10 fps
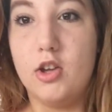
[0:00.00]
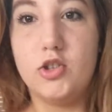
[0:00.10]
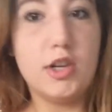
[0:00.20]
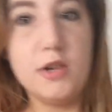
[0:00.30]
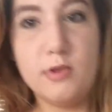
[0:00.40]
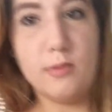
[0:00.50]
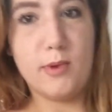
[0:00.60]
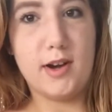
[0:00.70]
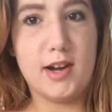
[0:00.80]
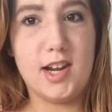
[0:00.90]
show you what i'm
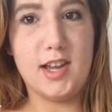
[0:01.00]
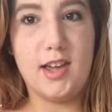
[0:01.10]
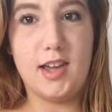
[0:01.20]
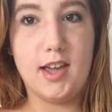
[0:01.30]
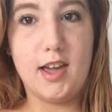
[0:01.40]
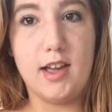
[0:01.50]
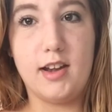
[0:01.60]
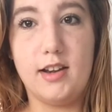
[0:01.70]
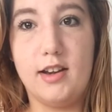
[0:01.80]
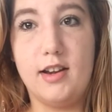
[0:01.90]
wearing
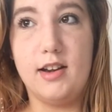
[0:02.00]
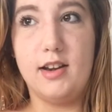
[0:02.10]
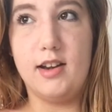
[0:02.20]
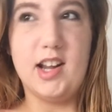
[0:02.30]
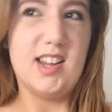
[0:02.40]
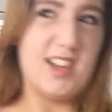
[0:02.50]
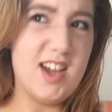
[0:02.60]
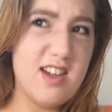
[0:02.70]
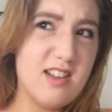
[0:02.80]
and yeah